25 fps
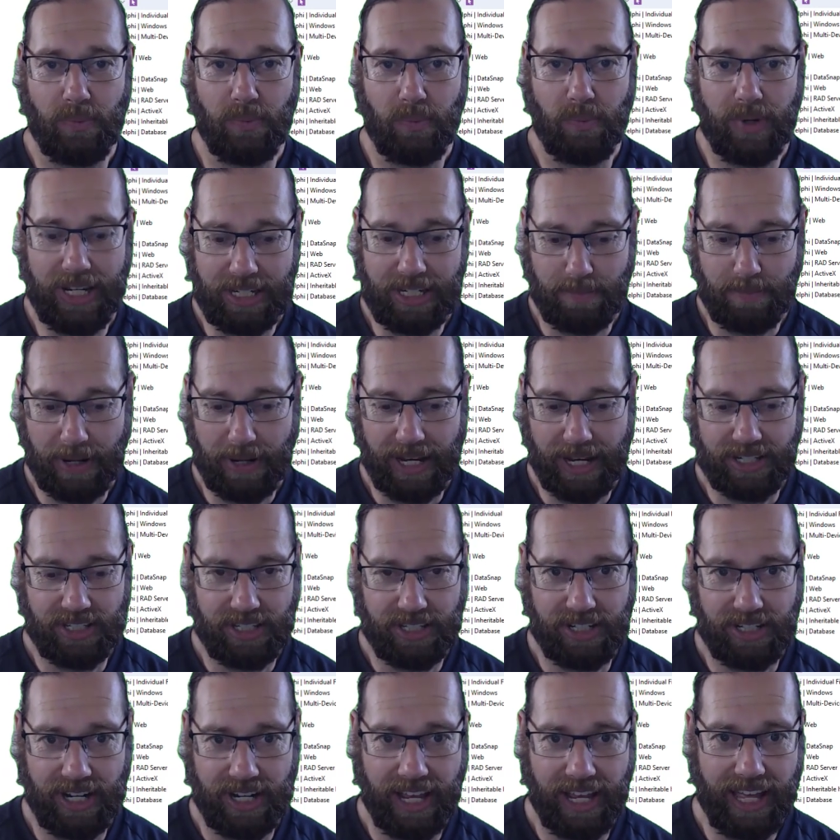we need to pass
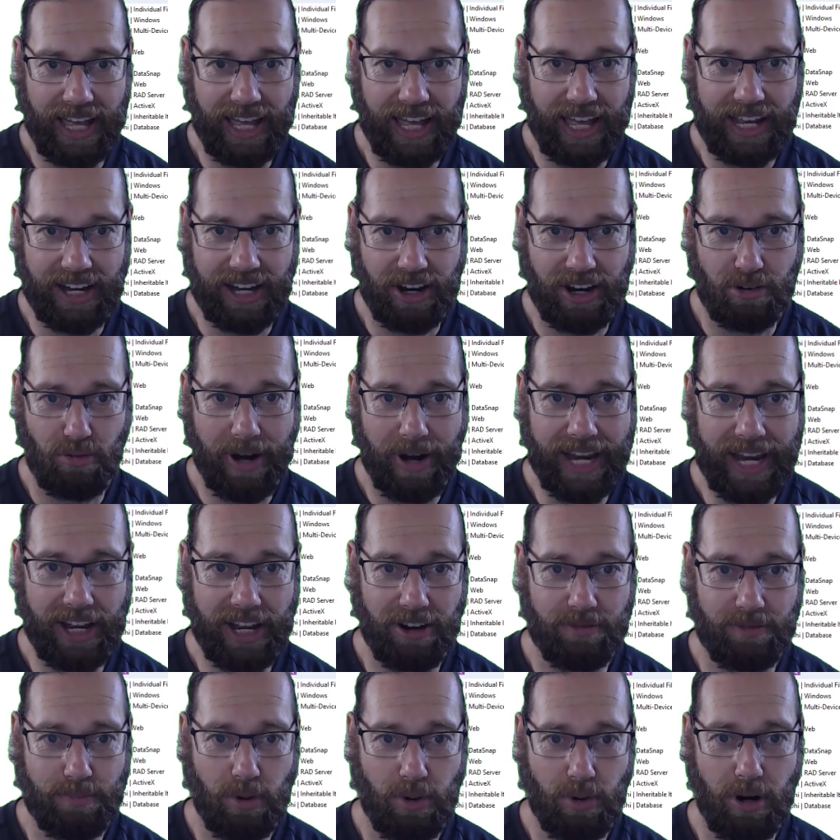in an array
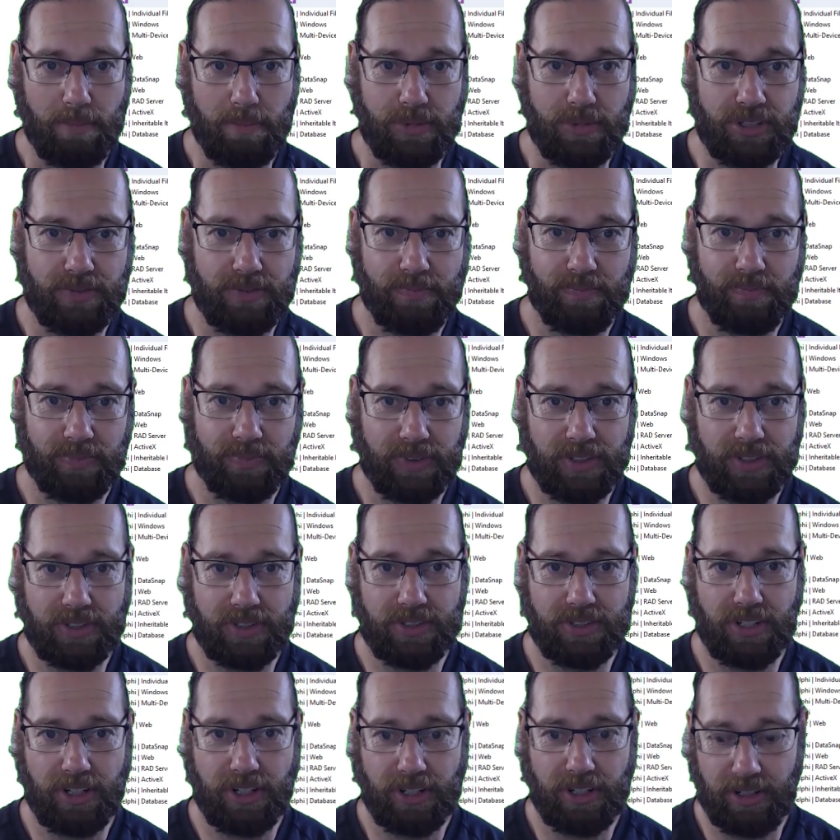of prompts.
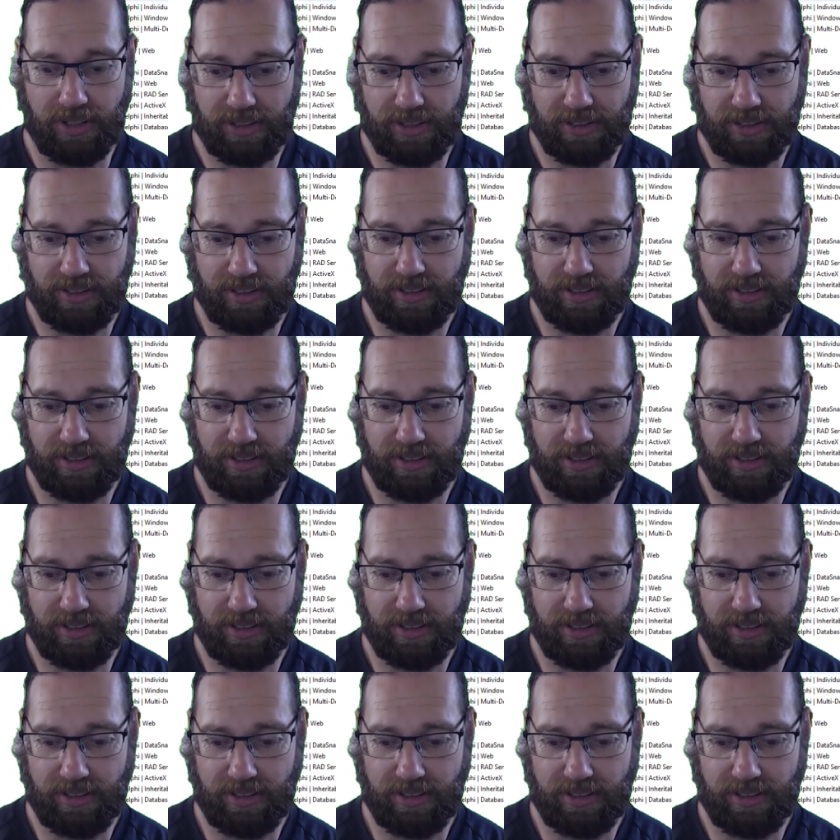So